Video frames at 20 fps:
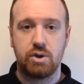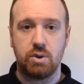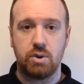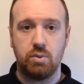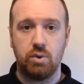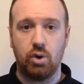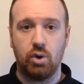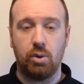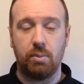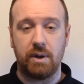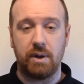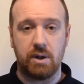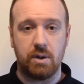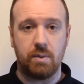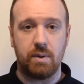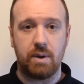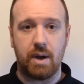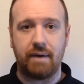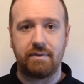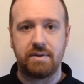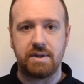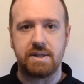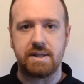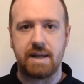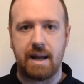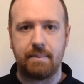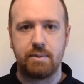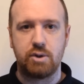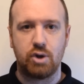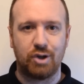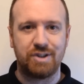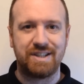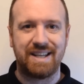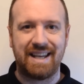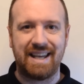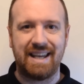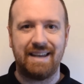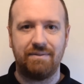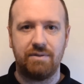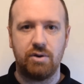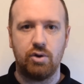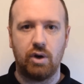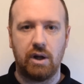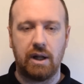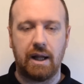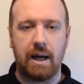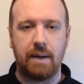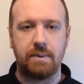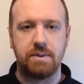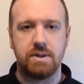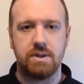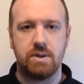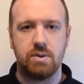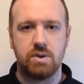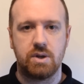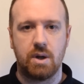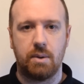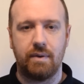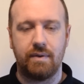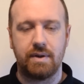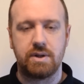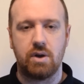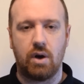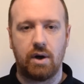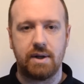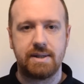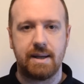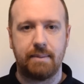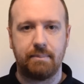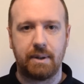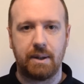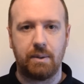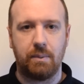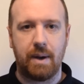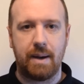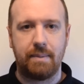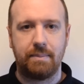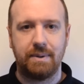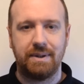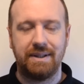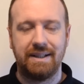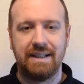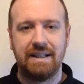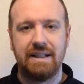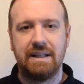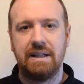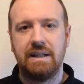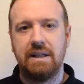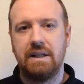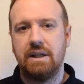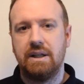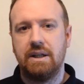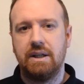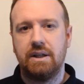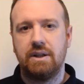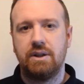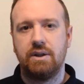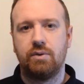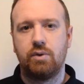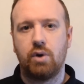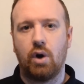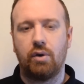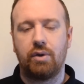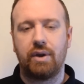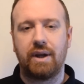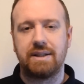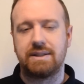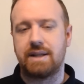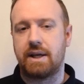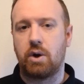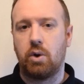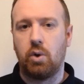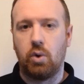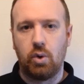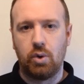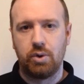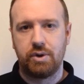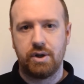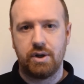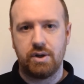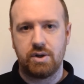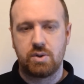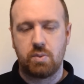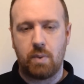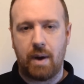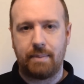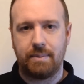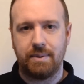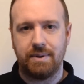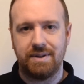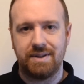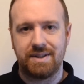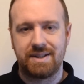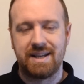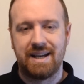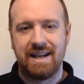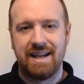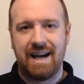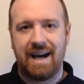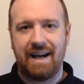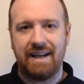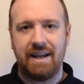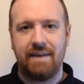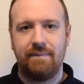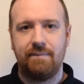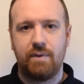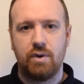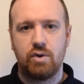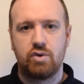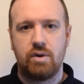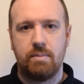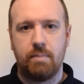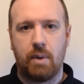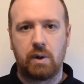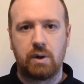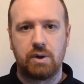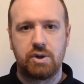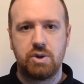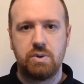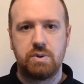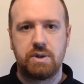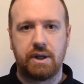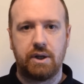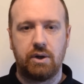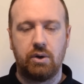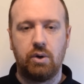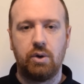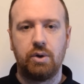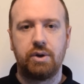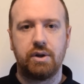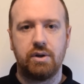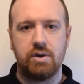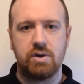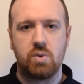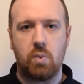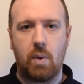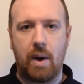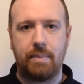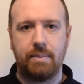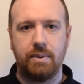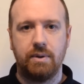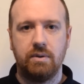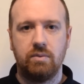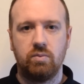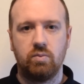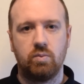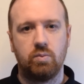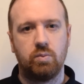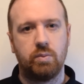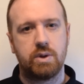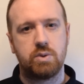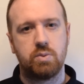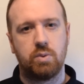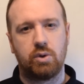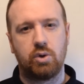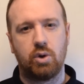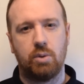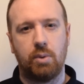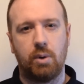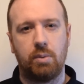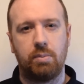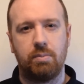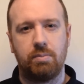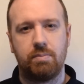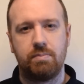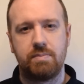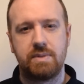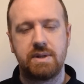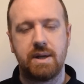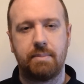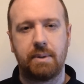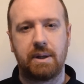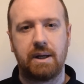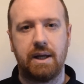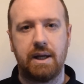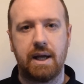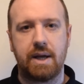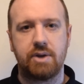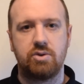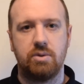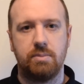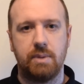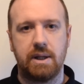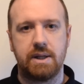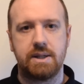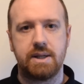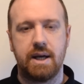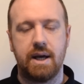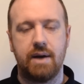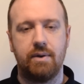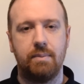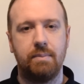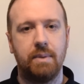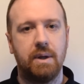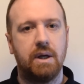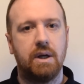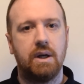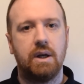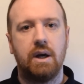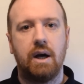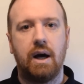shoot normally. You have to snapshot if you're allowed to do so, if it's not a template weapon. You've got things like ordnance weapons. An infantry model shooting an ordnance weapon, which would come up typically in Astra Militarum,